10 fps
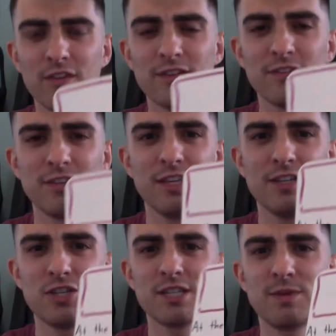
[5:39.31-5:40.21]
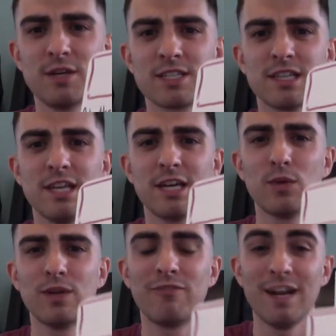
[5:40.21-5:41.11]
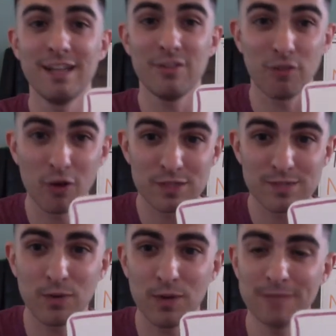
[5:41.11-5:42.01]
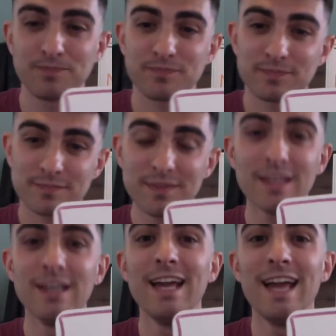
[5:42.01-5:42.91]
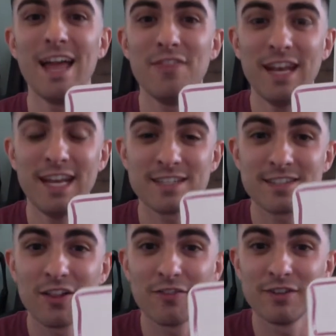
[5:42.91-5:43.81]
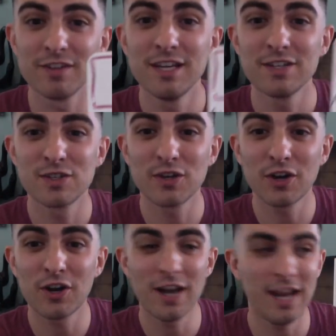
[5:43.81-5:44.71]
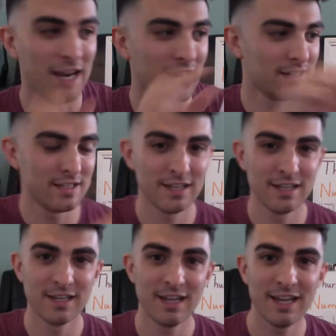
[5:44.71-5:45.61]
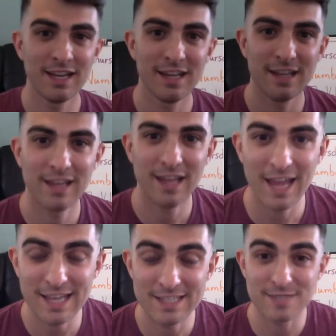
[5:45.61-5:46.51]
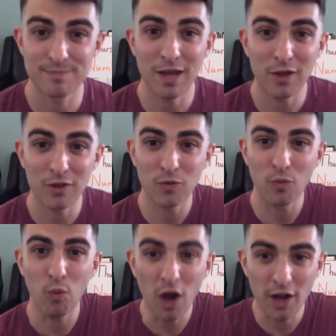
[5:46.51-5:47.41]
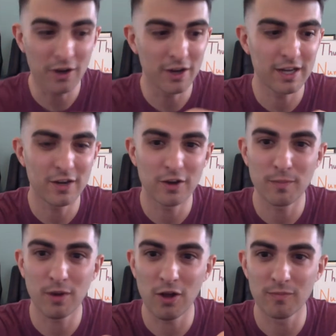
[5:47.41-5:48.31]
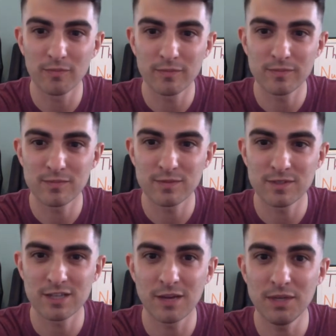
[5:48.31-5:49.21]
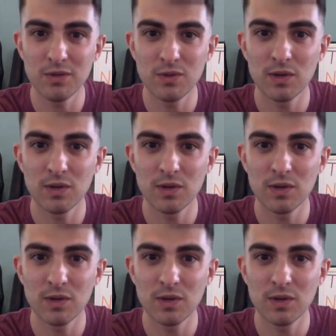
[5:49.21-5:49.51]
experienced liquid finding the lowest point. And then Anne Sullivan took her hand and spelled water in her palm. W-A-T-E-R.